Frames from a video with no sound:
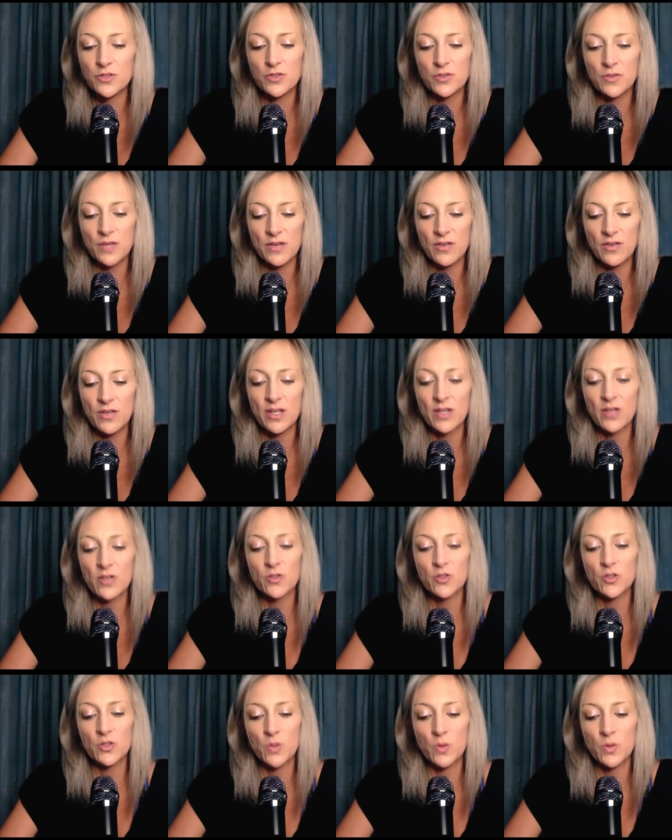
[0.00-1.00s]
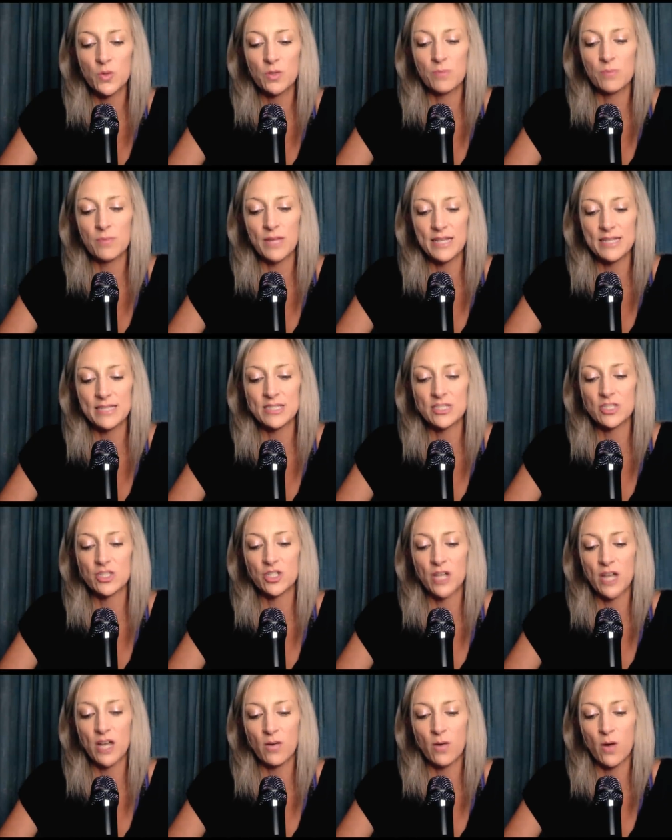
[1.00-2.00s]
strengthening your solar plexus
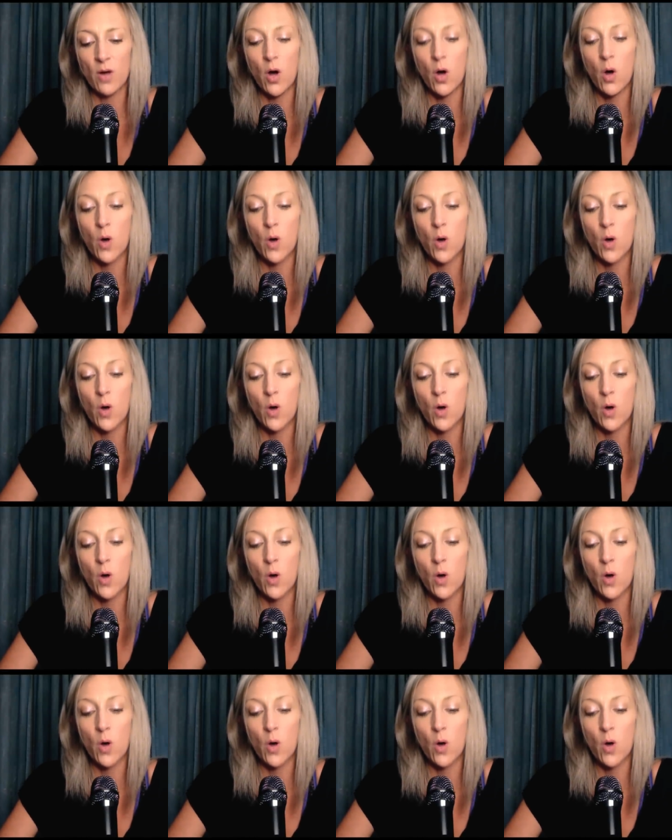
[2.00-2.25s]
chakra.